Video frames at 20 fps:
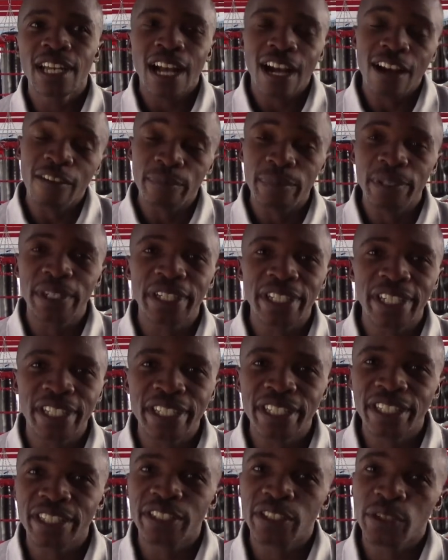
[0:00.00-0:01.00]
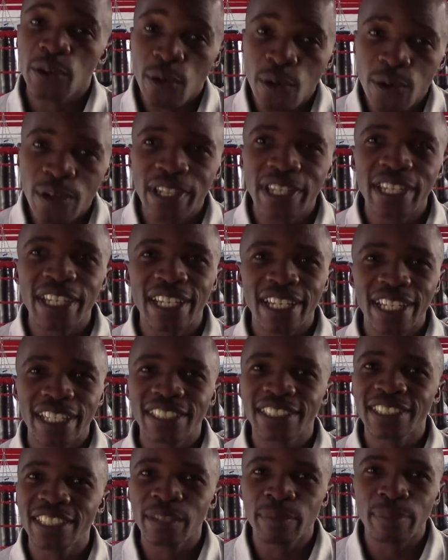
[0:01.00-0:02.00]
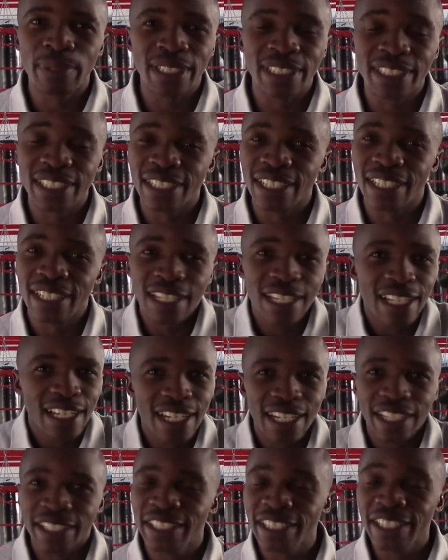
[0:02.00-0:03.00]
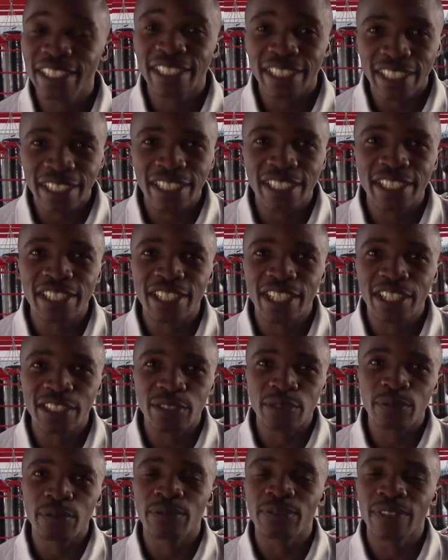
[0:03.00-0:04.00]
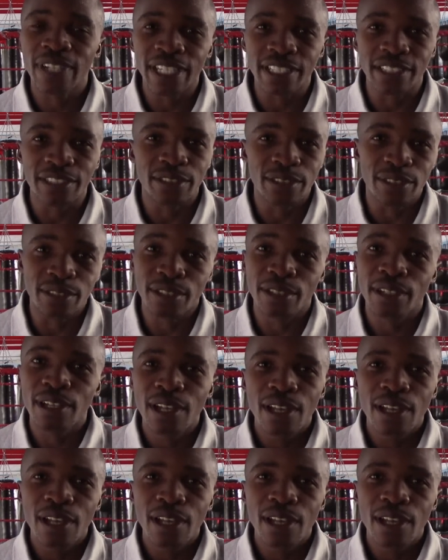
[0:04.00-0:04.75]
I've been training the whole year last year, but I didn't get a chance to fight, you know.